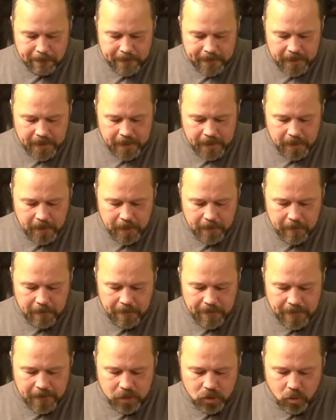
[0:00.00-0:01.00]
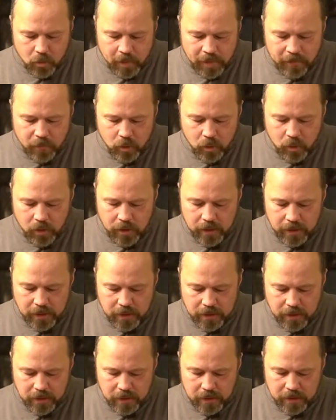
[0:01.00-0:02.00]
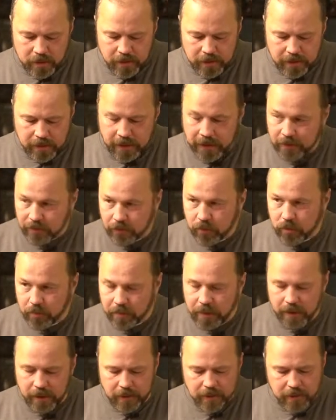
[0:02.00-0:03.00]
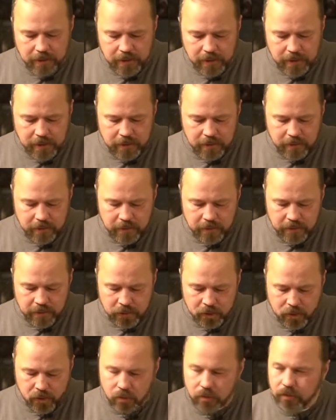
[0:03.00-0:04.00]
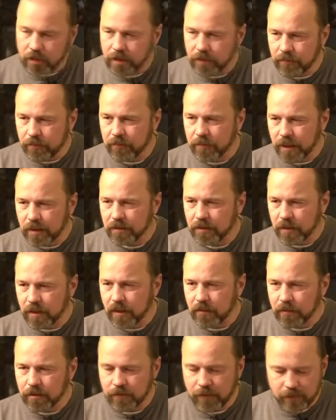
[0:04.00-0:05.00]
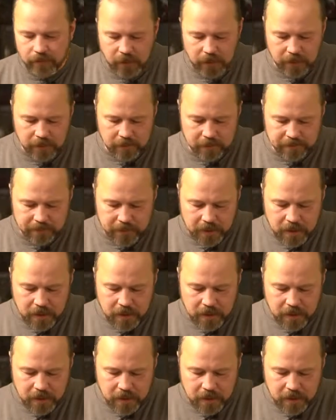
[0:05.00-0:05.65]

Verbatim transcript: Um, so before that, for me, it's true that until I was 15,